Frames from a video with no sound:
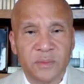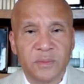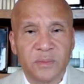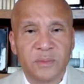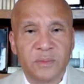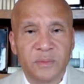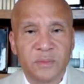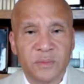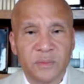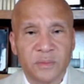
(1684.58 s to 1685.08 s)

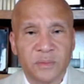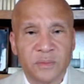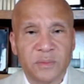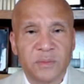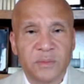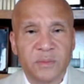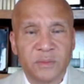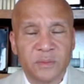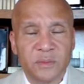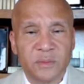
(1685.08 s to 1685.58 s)

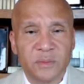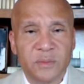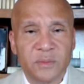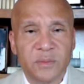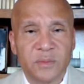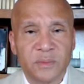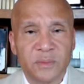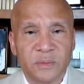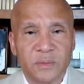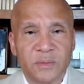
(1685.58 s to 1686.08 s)

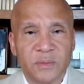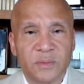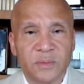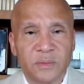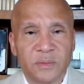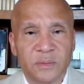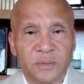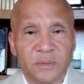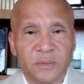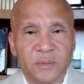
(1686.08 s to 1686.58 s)

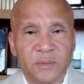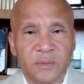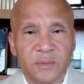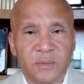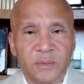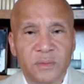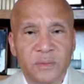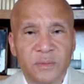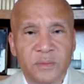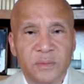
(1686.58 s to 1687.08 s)

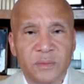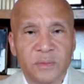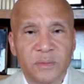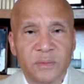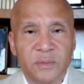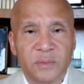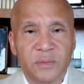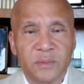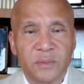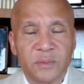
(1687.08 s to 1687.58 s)

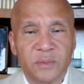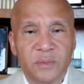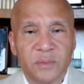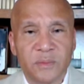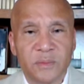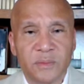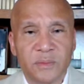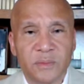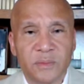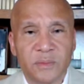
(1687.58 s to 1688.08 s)

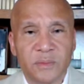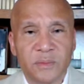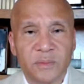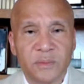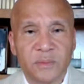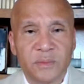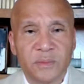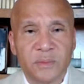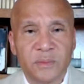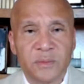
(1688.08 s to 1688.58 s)

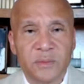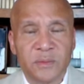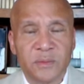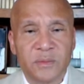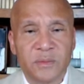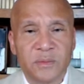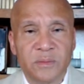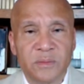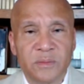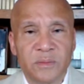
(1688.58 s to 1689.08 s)

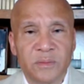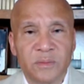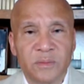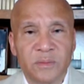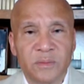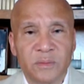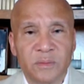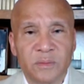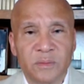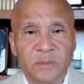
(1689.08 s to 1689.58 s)

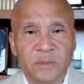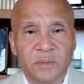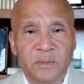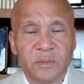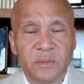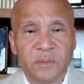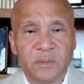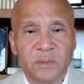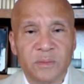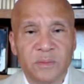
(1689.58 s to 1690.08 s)

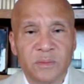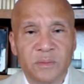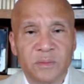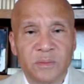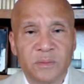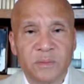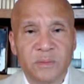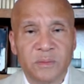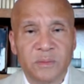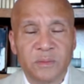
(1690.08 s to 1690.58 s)

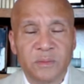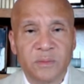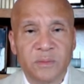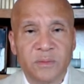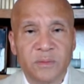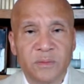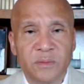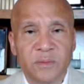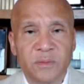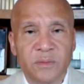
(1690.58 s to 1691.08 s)

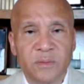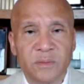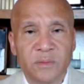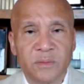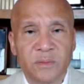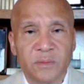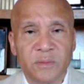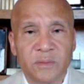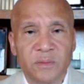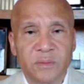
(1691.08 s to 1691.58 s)

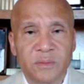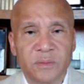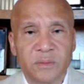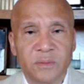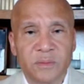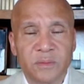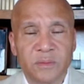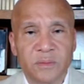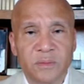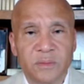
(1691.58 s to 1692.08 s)

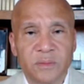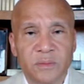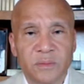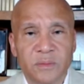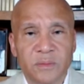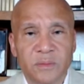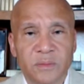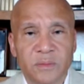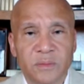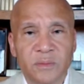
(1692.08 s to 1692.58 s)
This person isn't speaking.